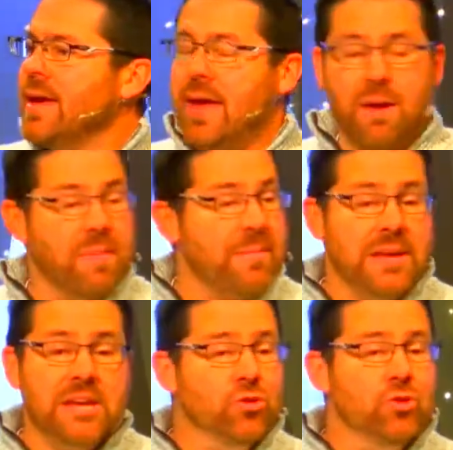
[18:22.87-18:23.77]
And maybe
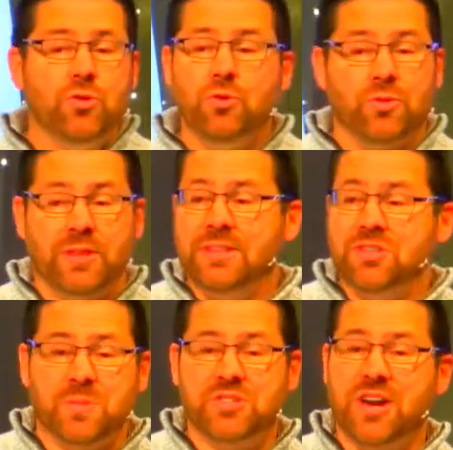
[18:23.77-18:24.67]
he knew that
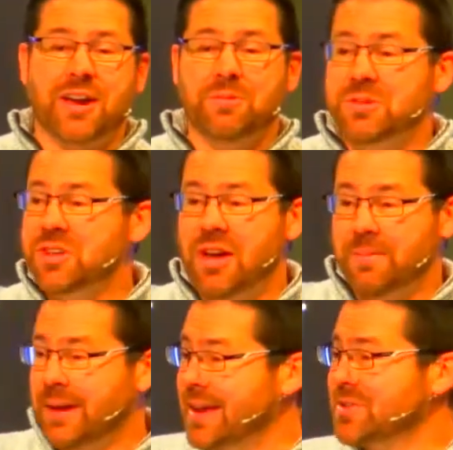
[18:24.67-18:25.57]
this Messiah was
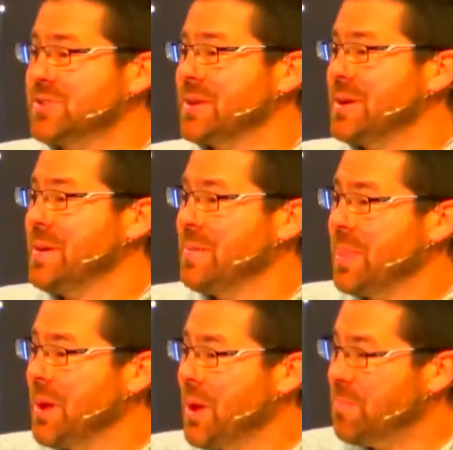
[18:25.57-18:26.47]
coming as
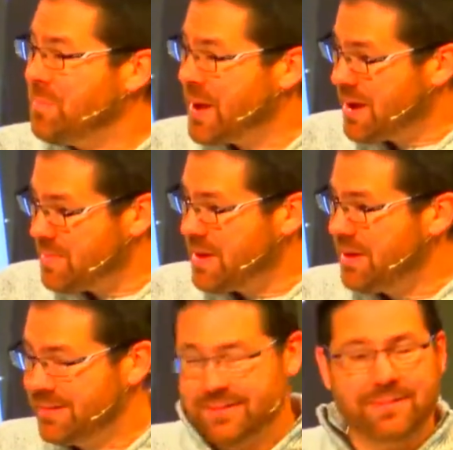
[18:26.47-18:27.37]
a baby
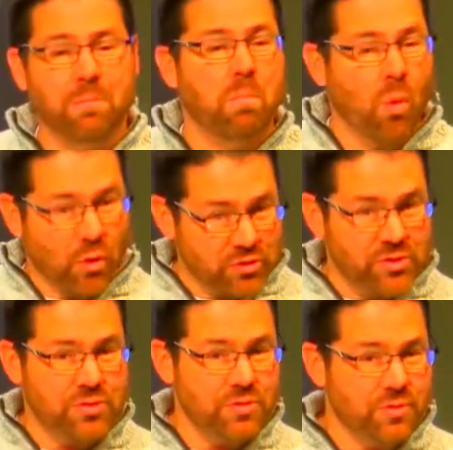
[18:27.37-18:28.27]
born
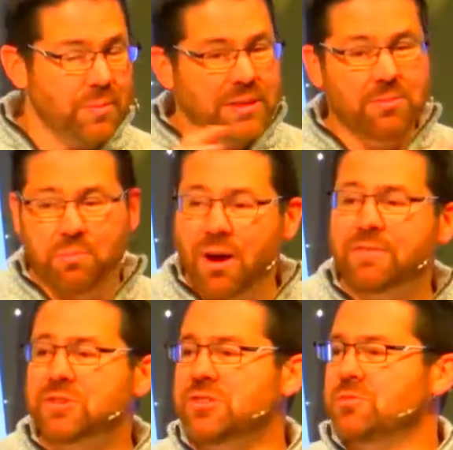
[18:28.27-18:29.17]
to you. I mean, the
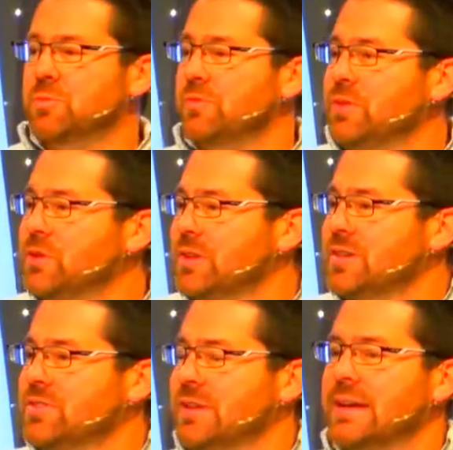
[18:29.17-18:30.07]
prophecies would reveal this.
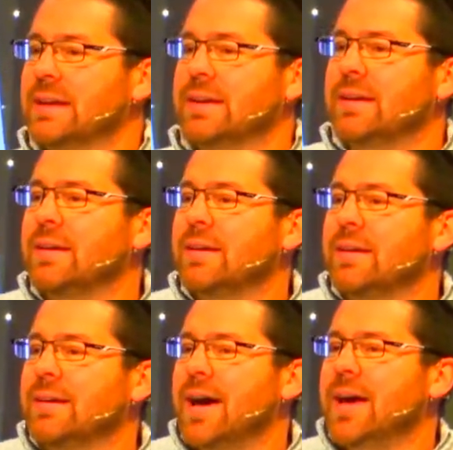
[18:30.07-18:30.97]

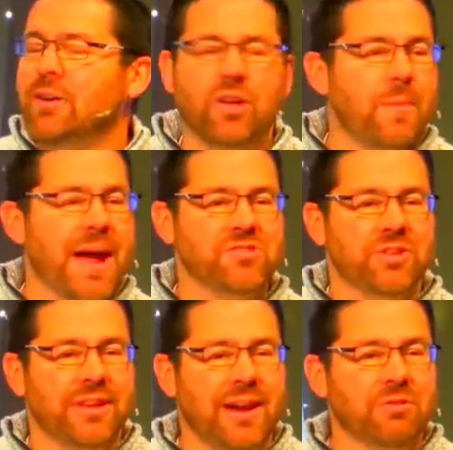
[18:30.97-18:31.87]
I can only imagine
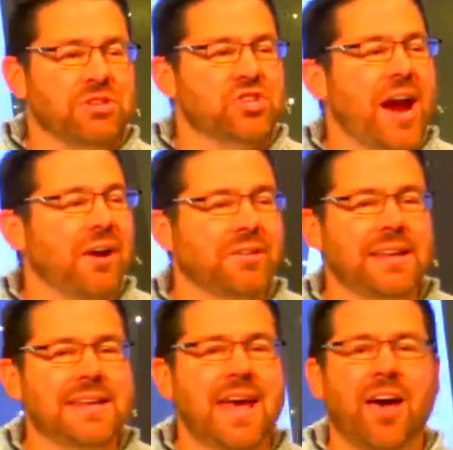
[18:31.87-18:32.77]
that every child that
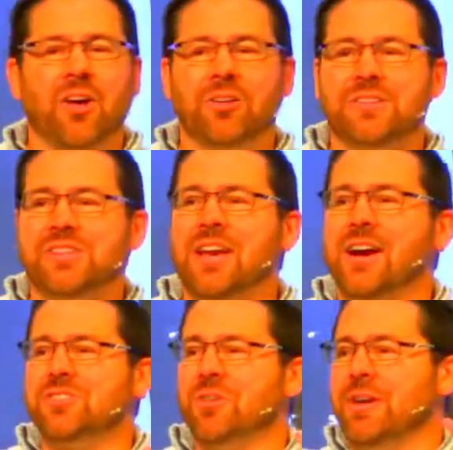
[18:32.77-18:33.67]
he held as he
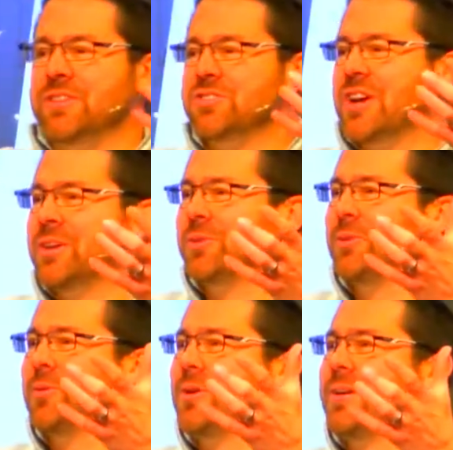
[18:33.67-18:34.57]
consecrated this child to the
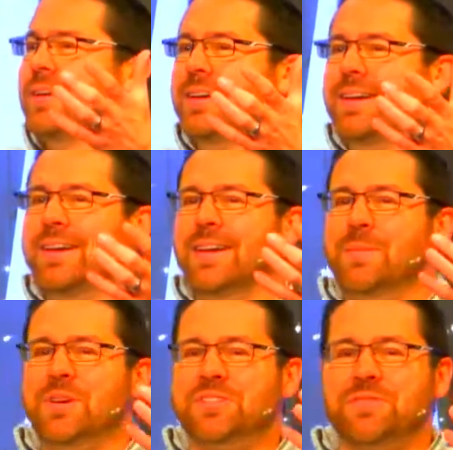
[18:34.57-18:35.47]
Lord, he
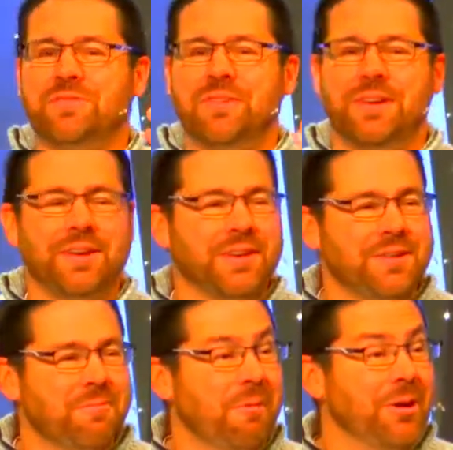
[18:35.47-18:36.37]
must have
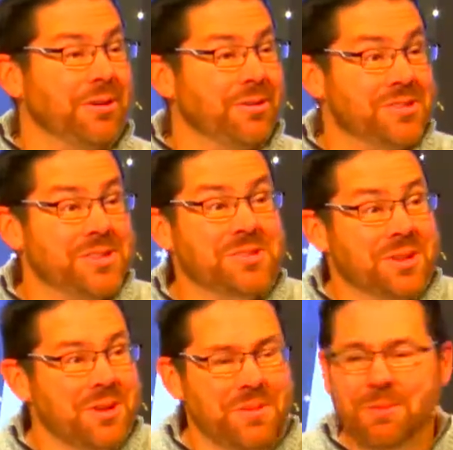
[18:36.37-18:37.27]
wondered, you know, is this
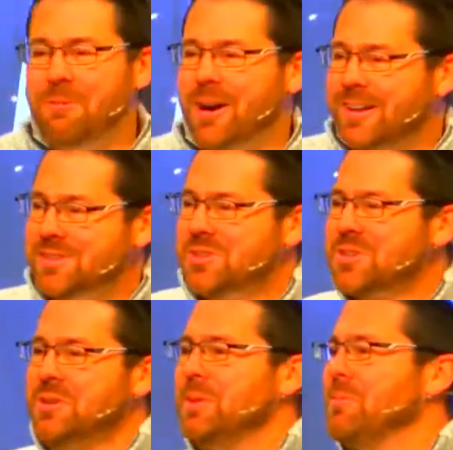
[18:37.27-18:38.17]
going to be the one? Is this
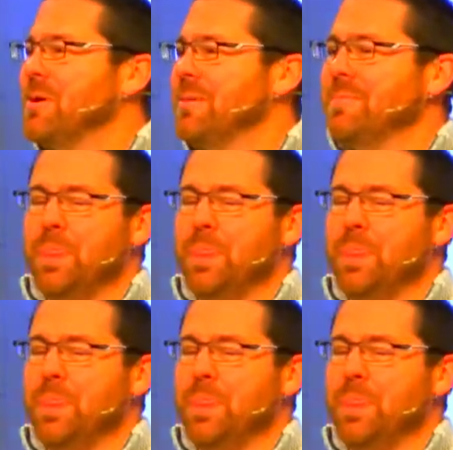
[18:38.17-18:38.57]
going to be the one?